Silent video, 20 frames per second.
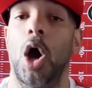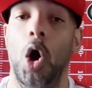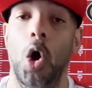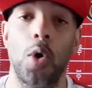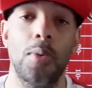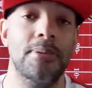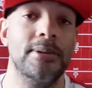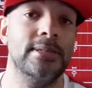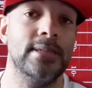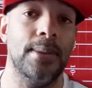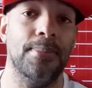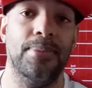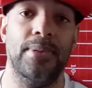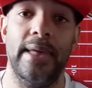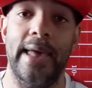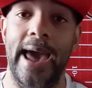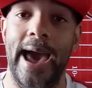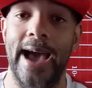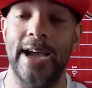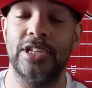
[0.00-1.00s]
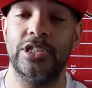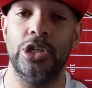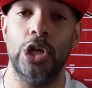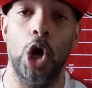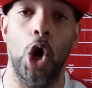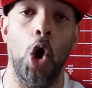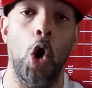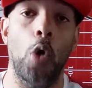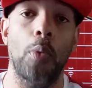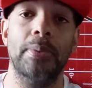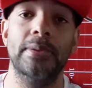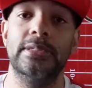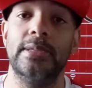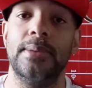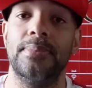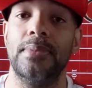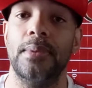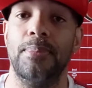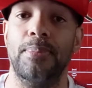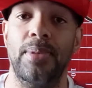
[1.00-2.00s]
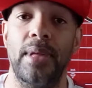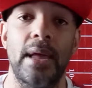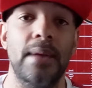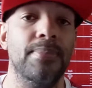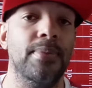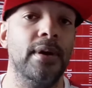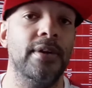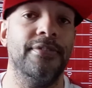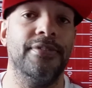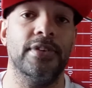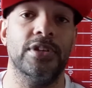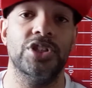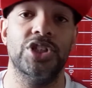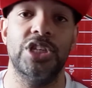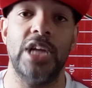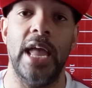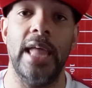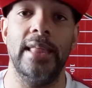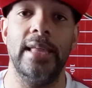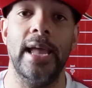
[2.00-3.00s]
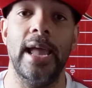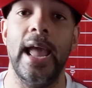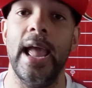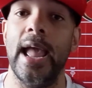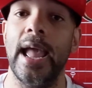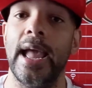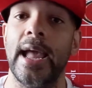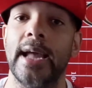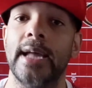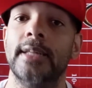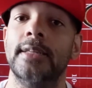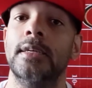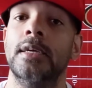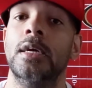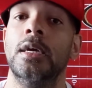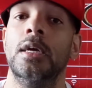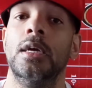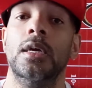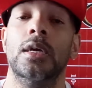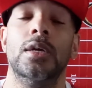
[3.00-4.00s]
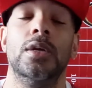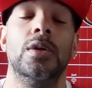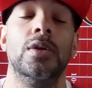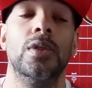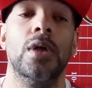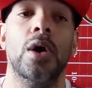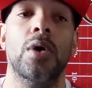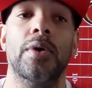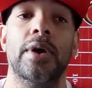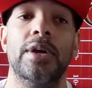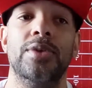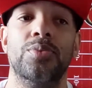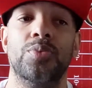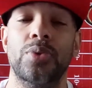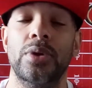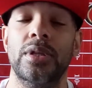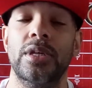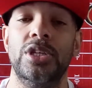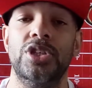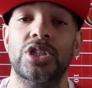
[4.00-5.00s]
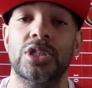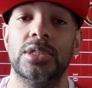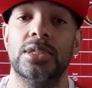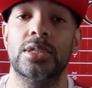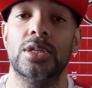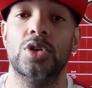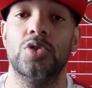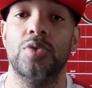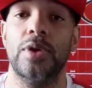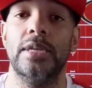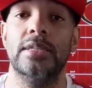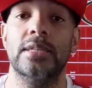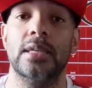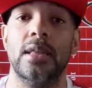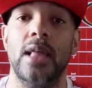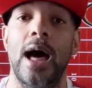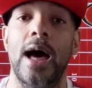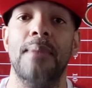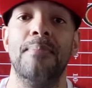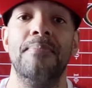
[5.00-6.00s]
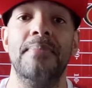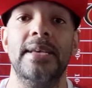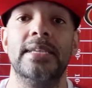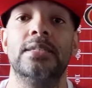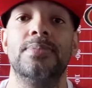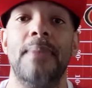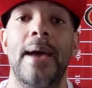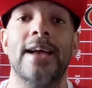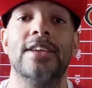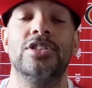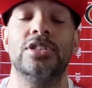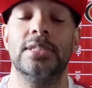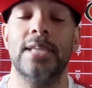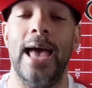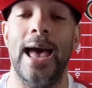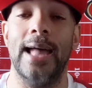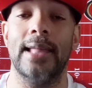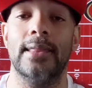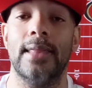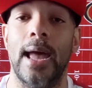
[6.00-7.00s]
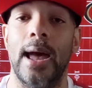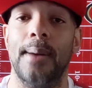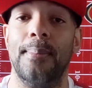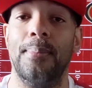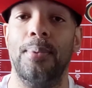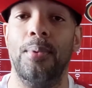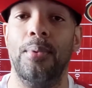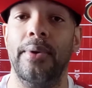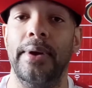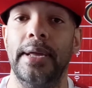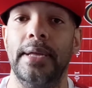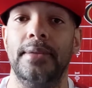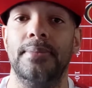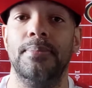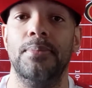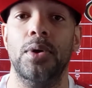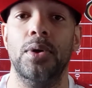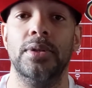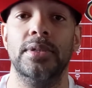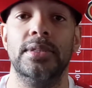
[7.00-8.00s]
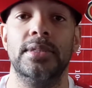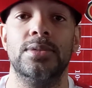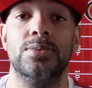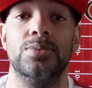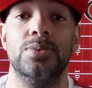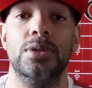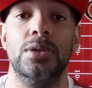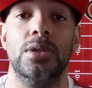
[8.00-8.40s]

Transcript: opens up play action, opens up the playbook for Shanahan. It really just creates a lot of mismatches at that point. Mullens,